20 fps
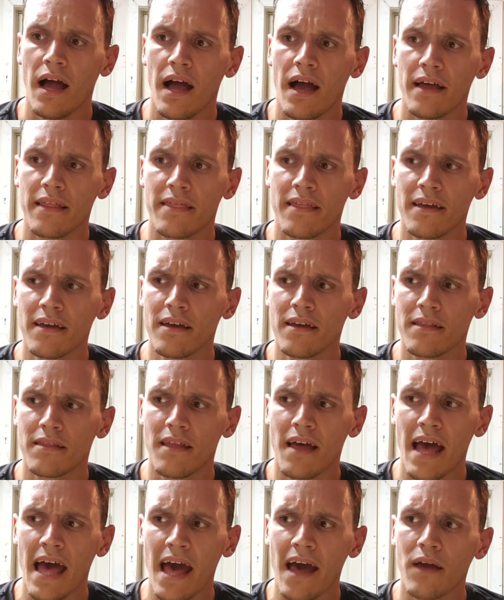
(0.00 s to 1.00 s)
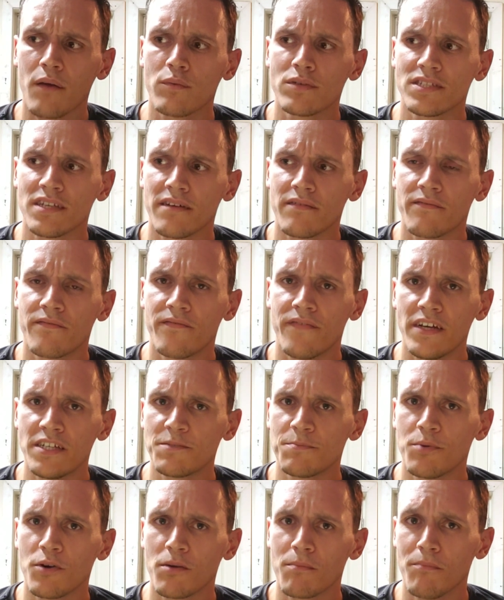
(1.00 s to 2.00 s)
I think the ad was on
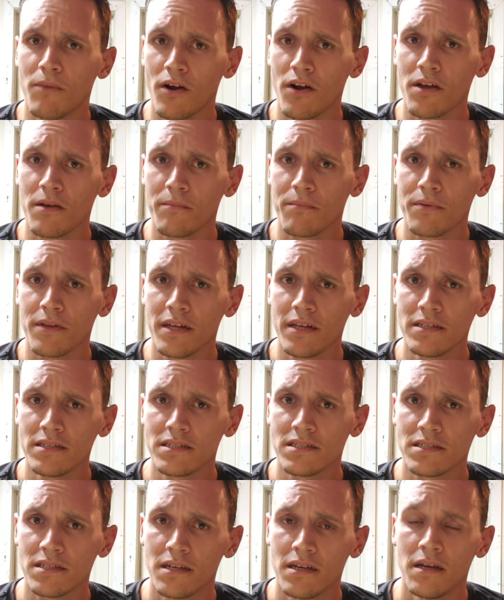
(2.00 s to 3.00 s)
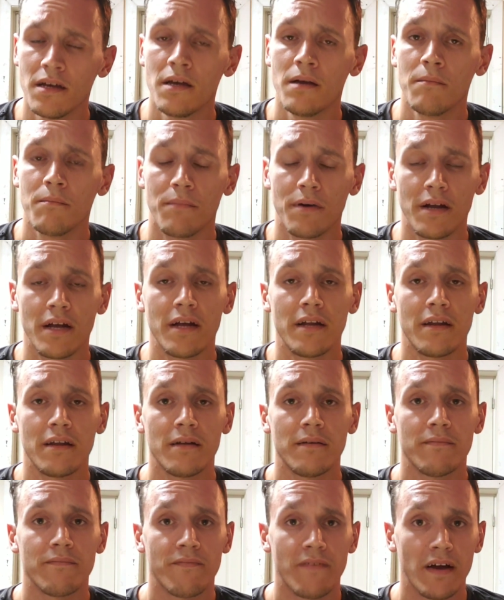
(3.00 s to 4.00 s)
Facebook Marketplace, but I
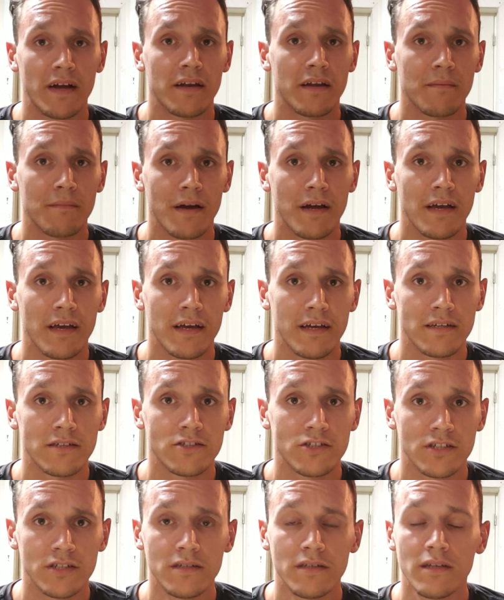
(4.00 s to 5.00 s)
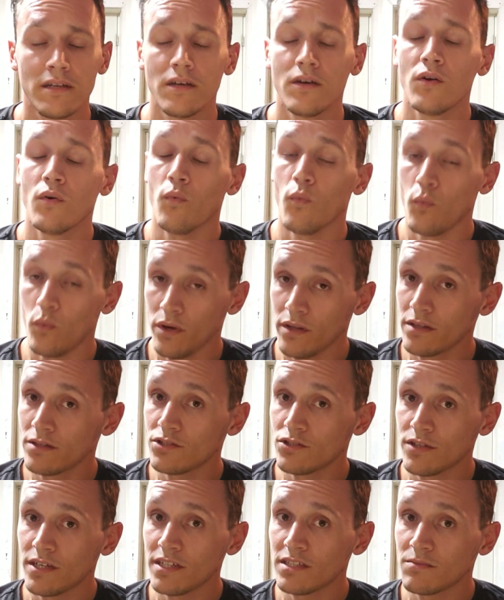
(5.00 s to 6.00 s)
ended up finding my engine with a
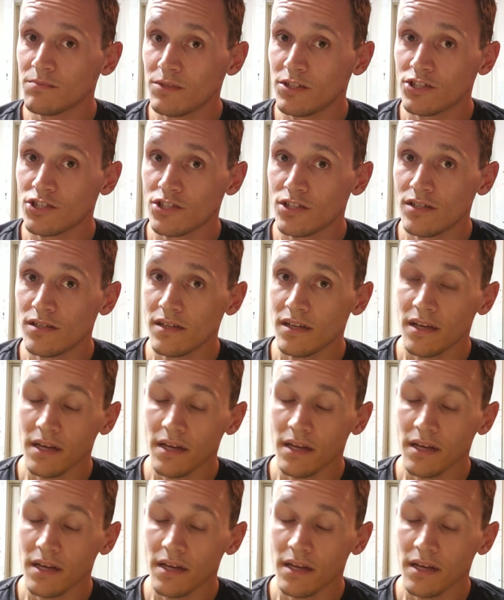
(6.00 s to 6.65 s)
transmission.